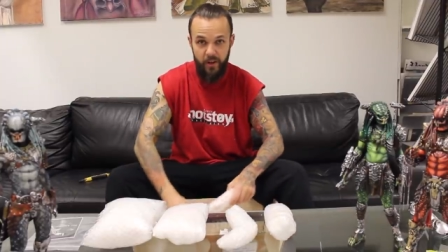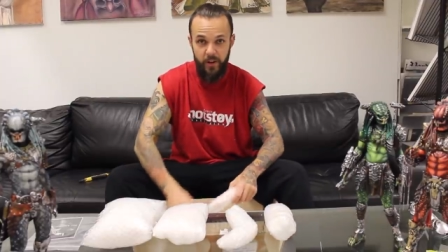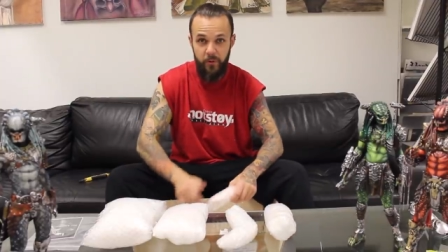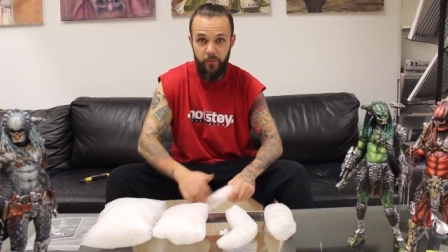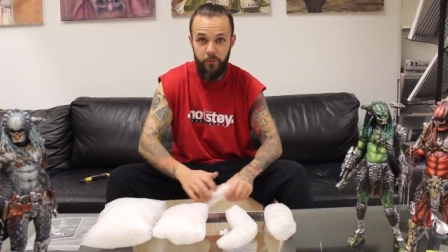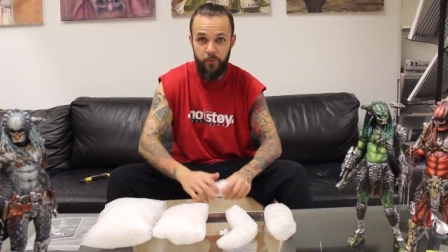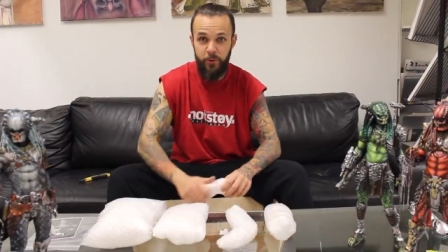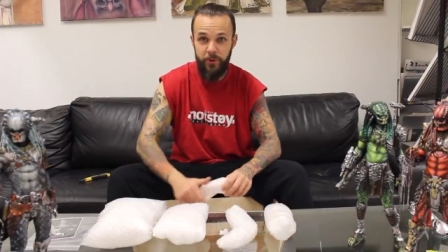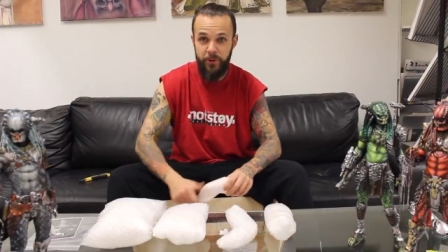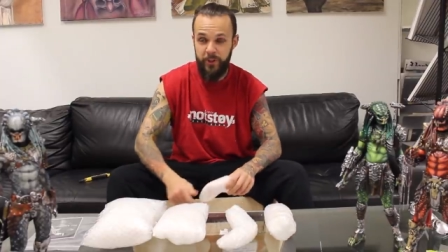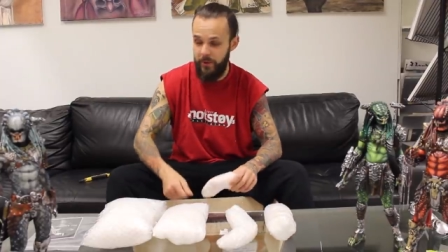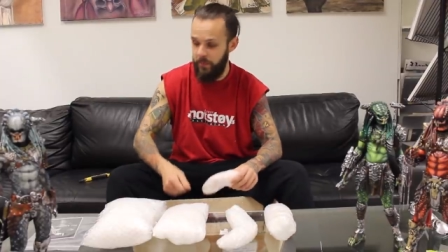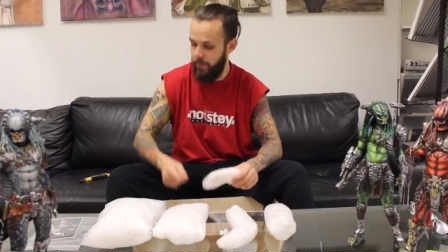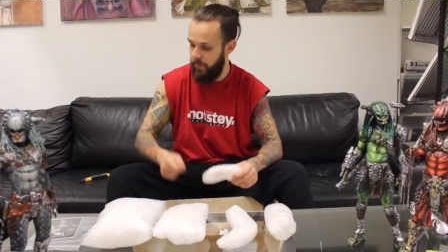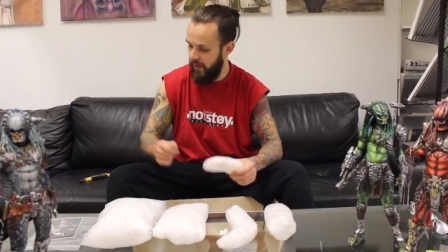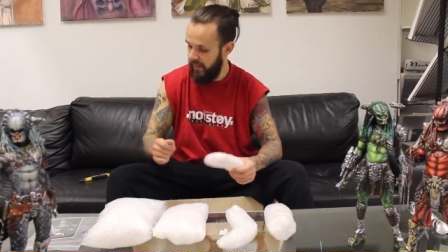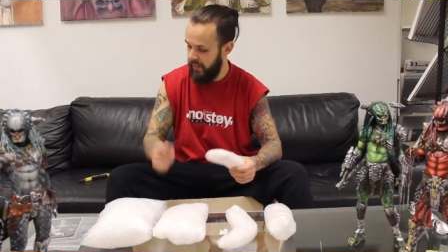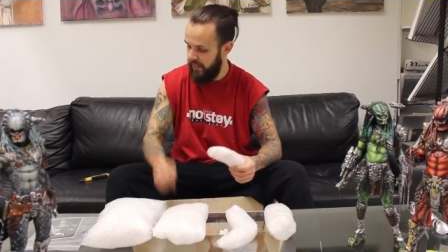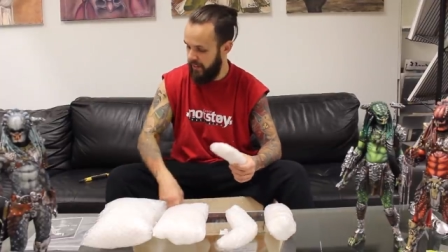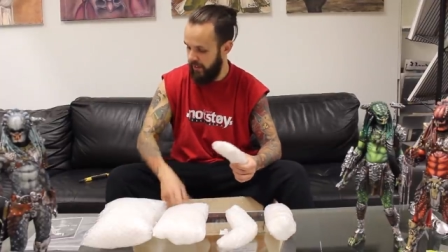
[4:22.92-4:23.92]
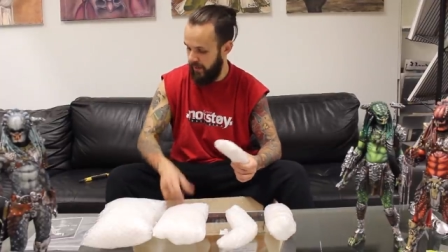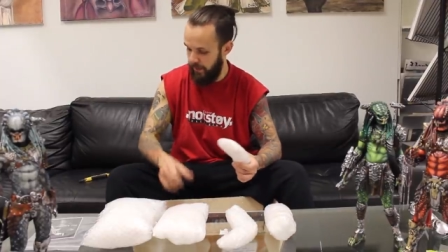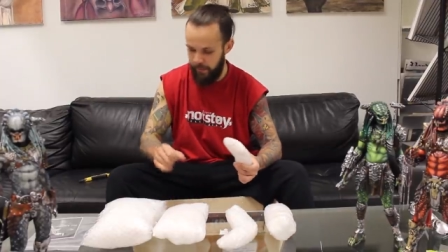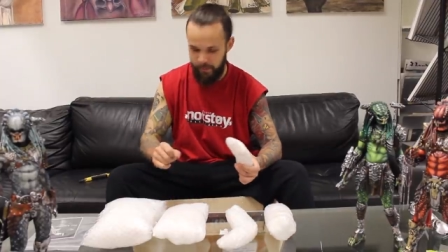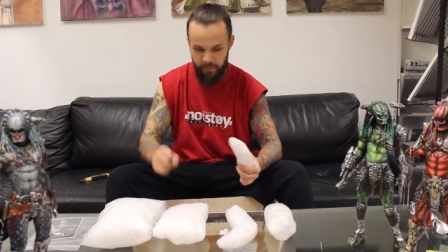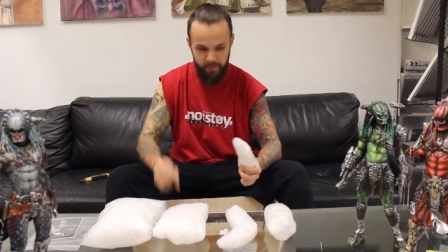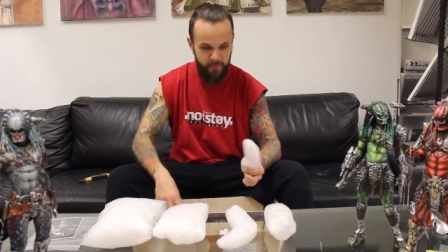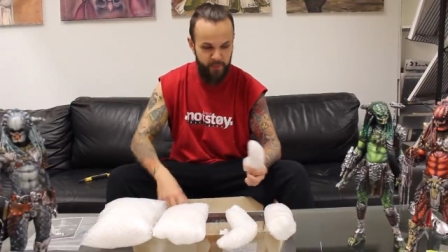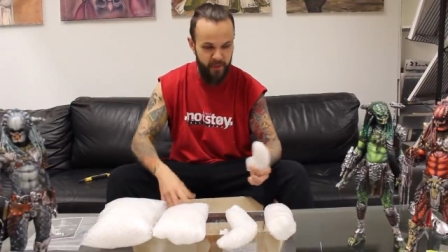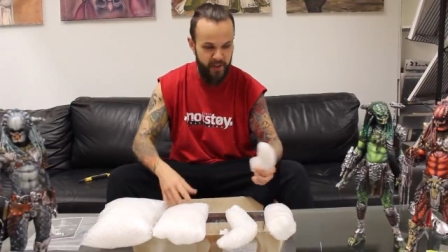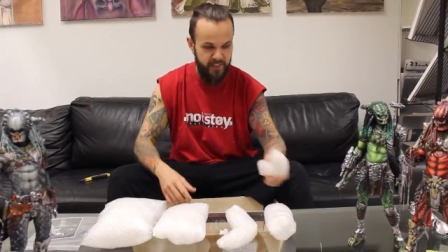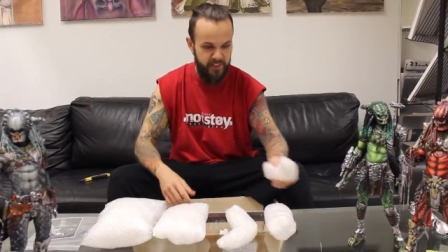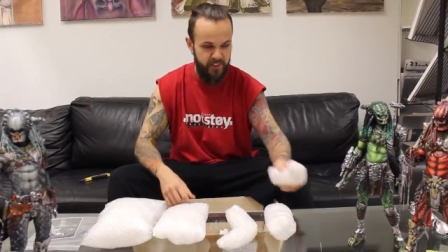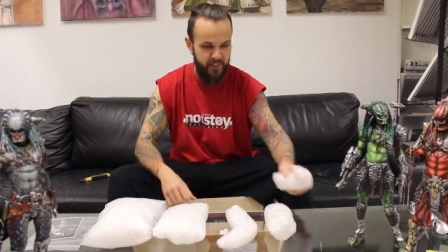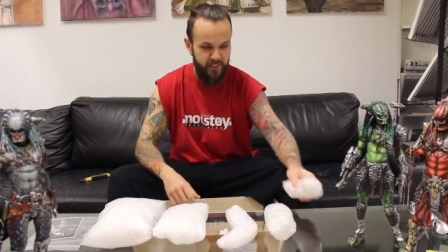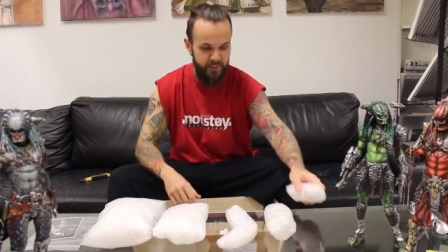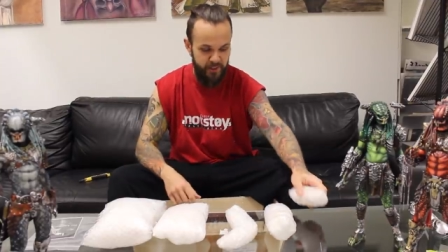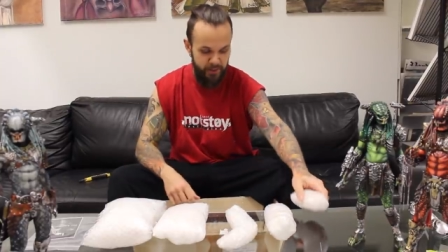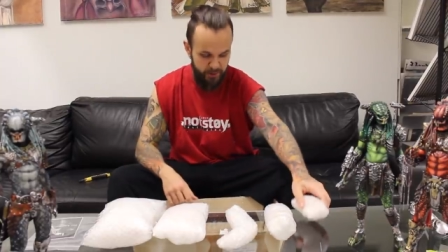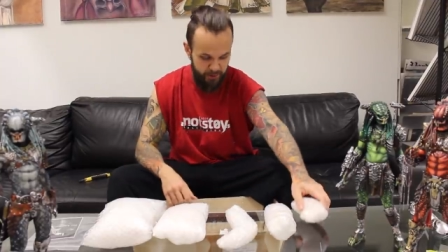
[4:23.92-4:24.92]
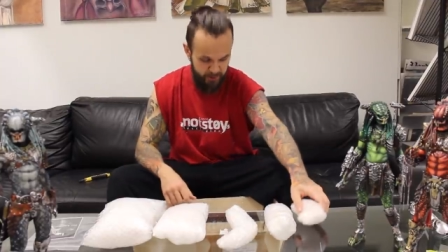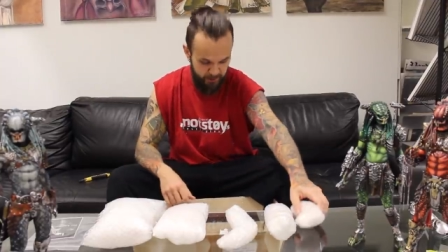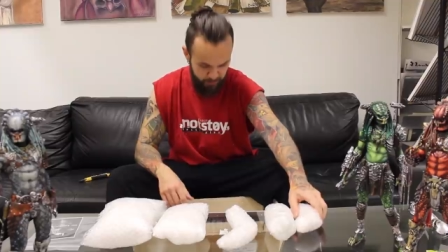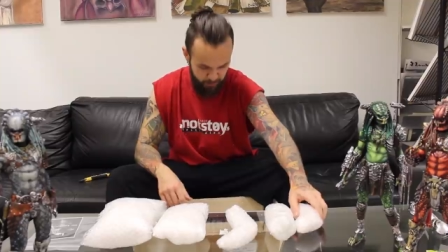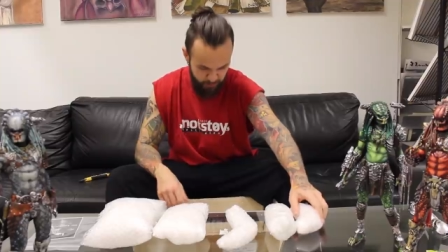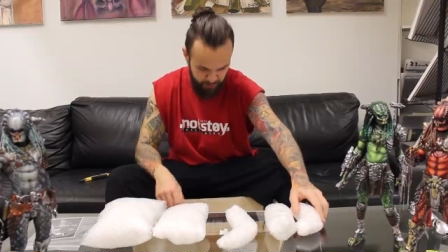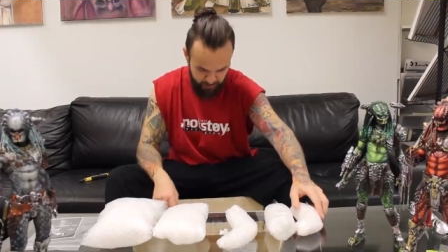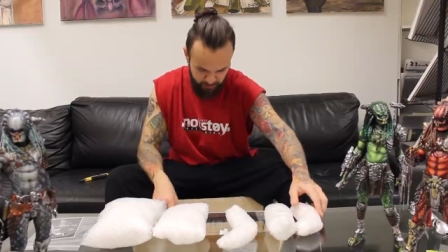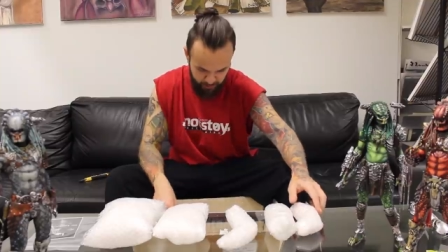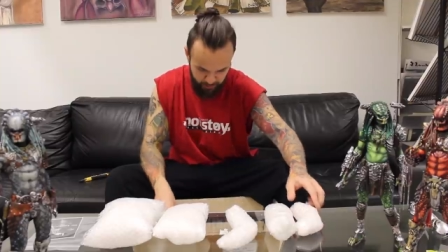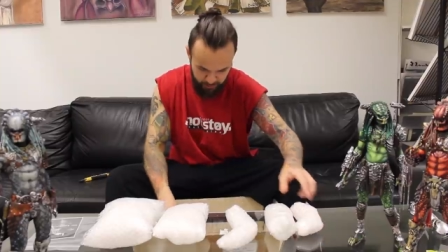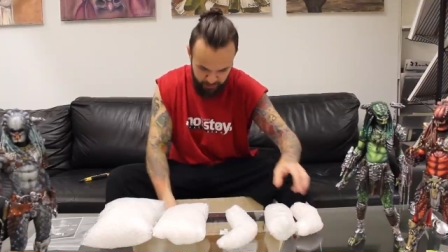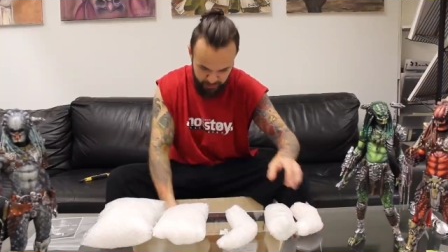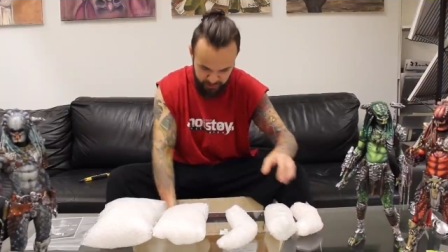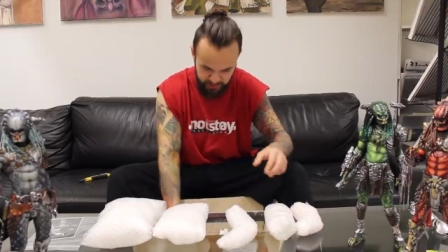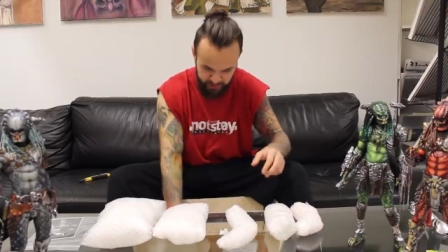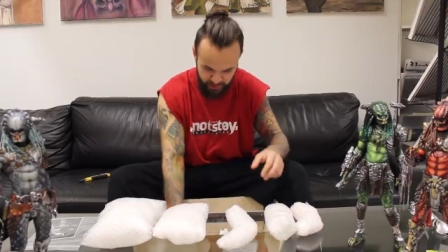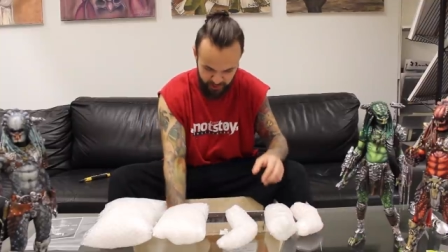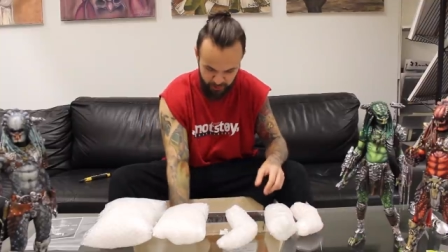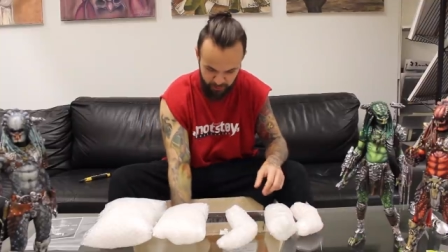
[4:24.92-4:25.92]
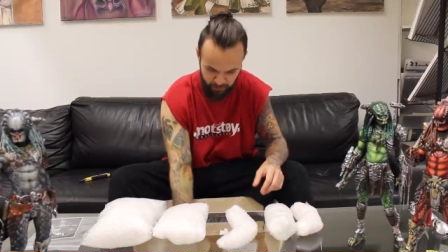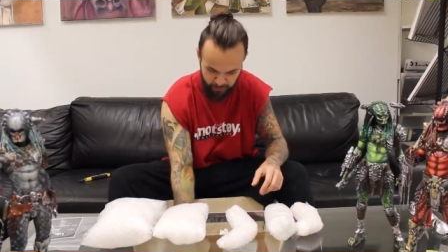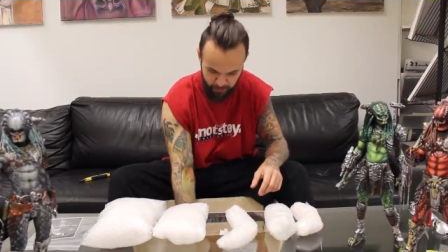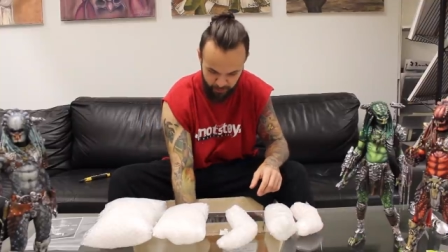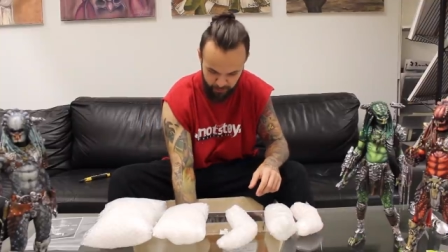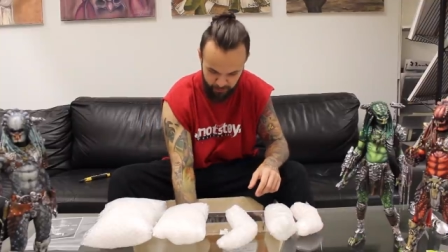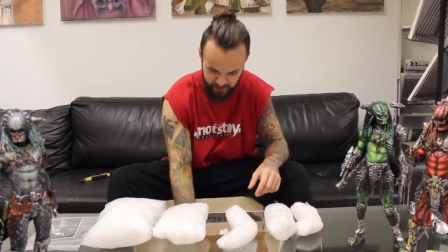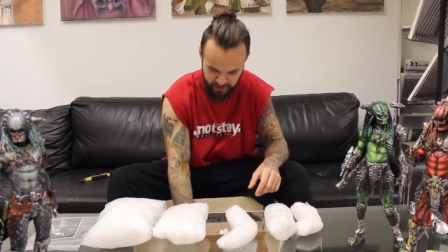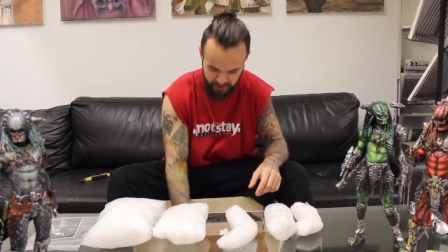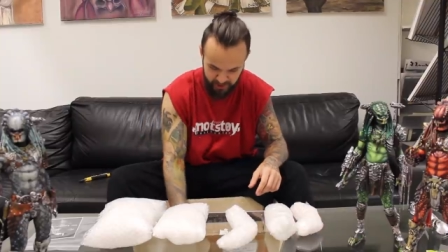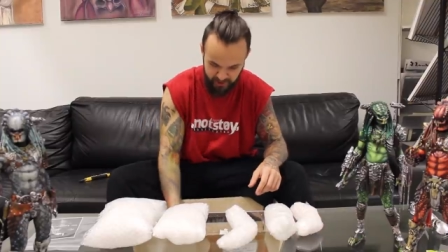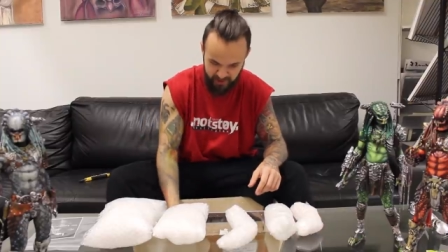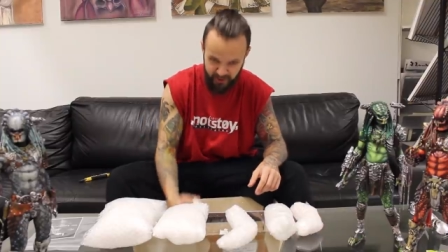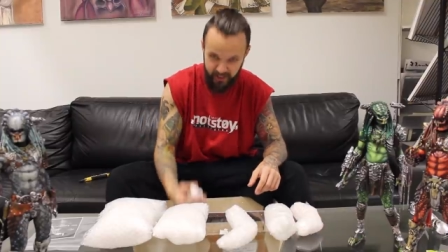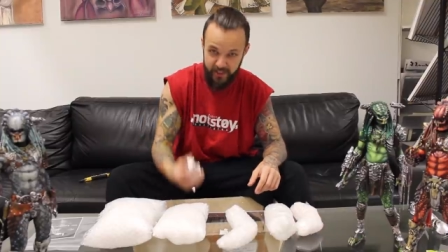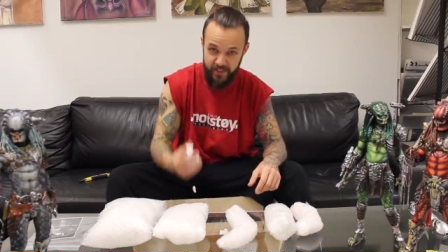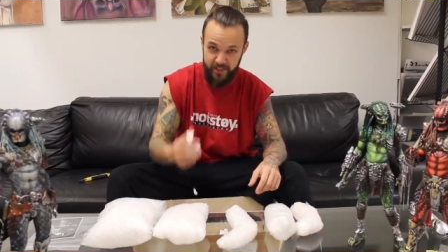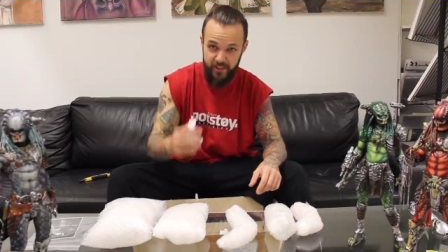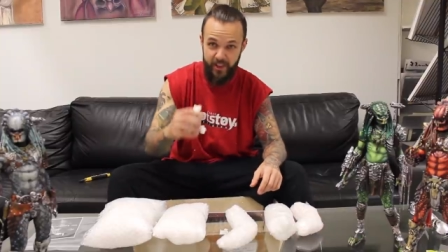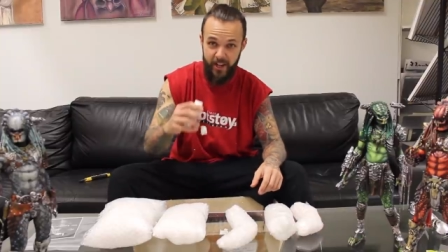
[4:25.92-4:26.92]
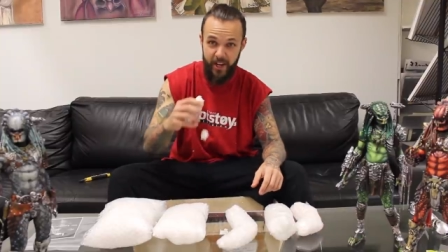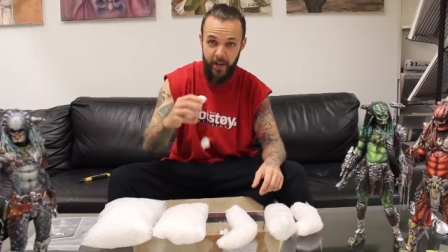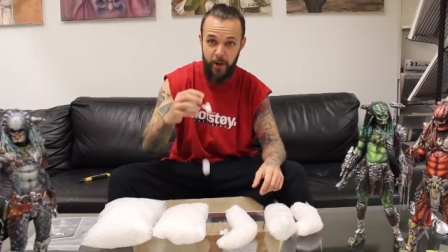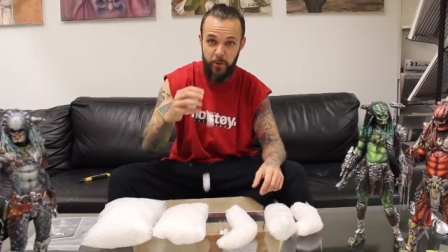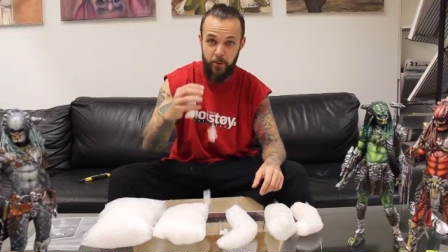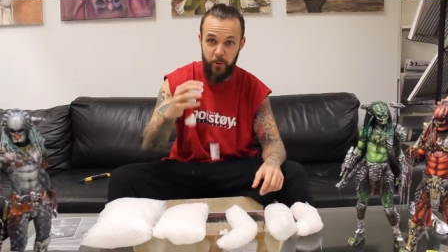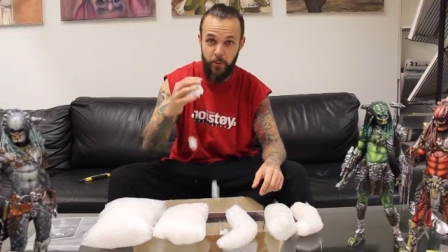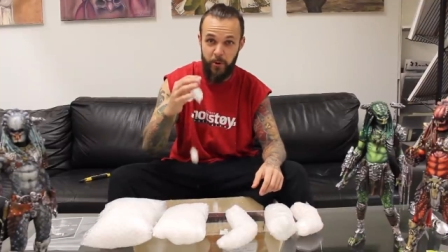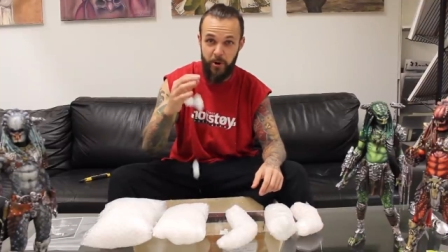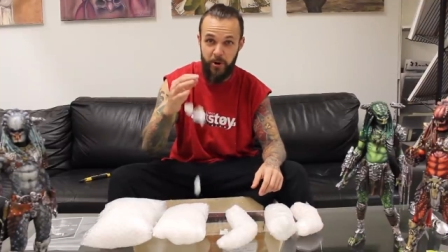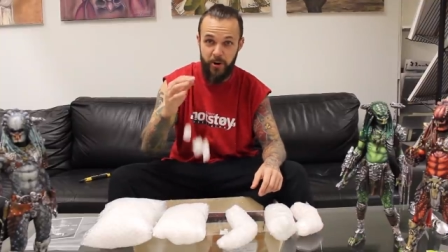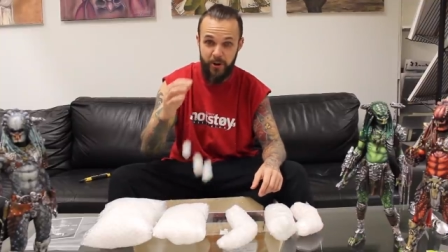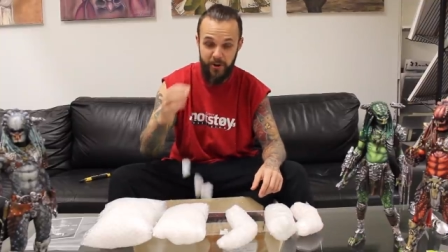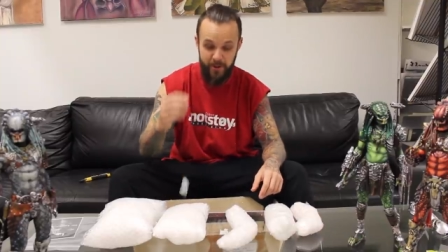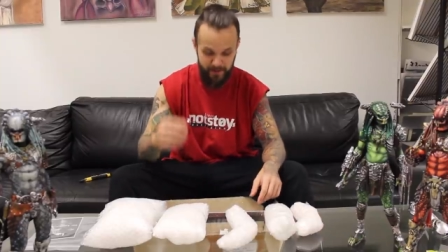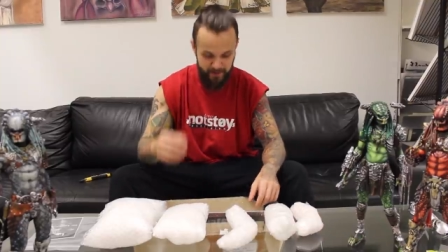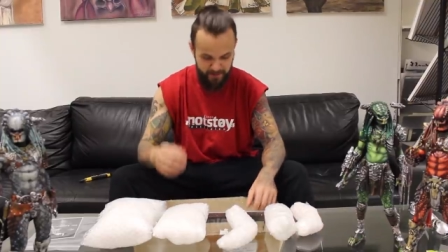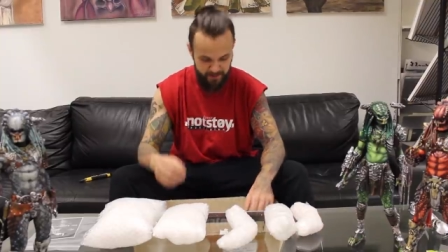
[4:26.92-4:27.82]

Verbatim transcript: I'm really making a mess here with all the styrofoam. It's like it's everywhere.